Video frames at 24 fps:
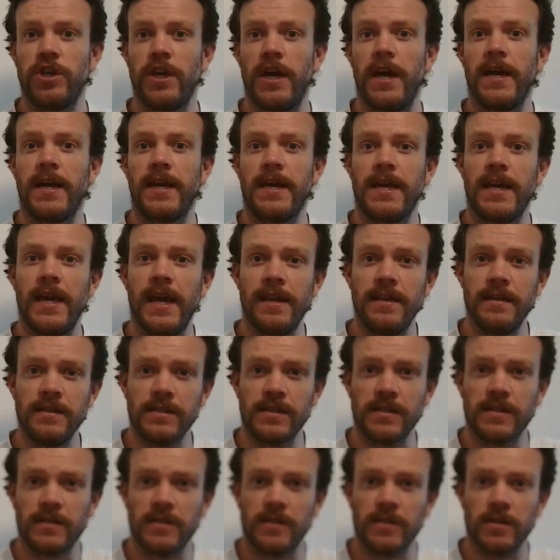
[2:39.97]

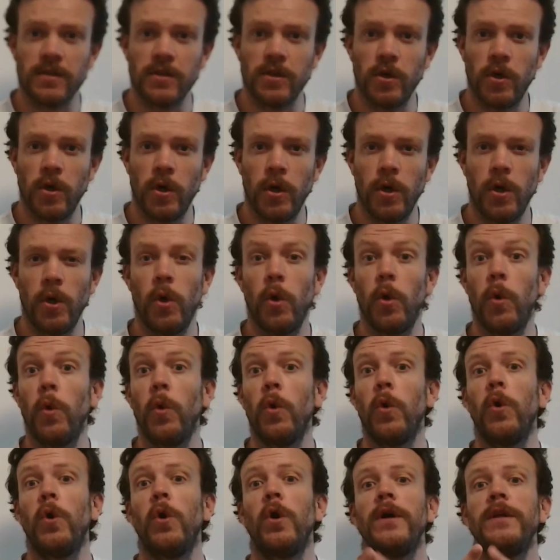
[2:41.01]
against
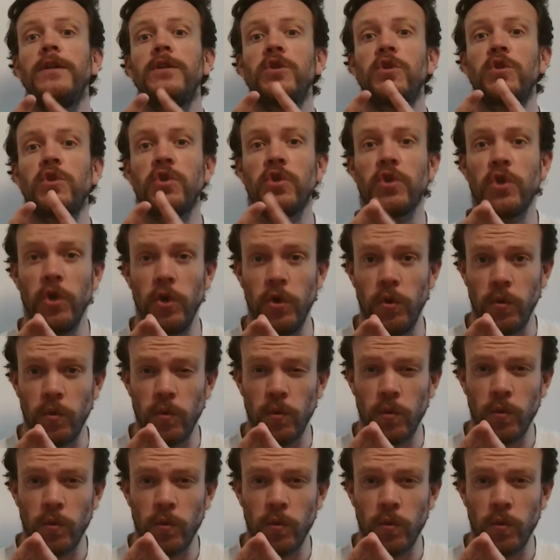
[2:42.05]
or to.